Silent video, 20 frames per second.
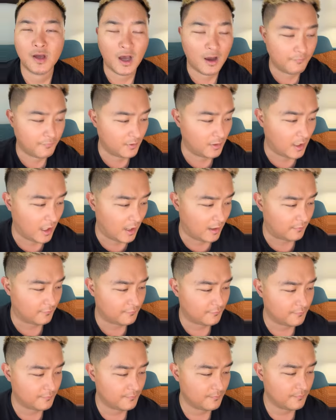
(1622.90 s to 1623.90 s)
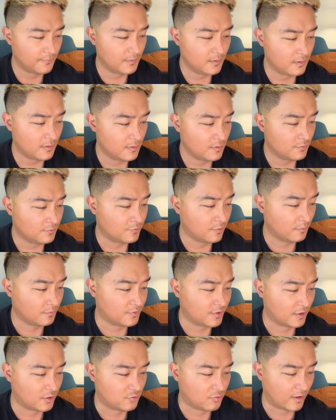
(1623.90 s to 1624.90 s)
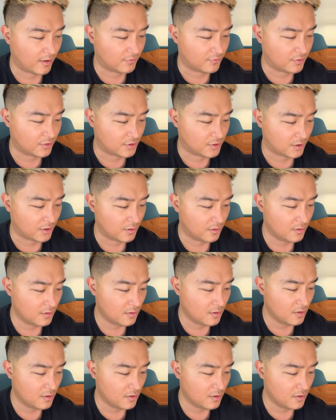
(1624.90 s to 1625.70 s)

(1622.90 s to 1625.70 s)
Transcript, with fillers: of your life. Someone say transition.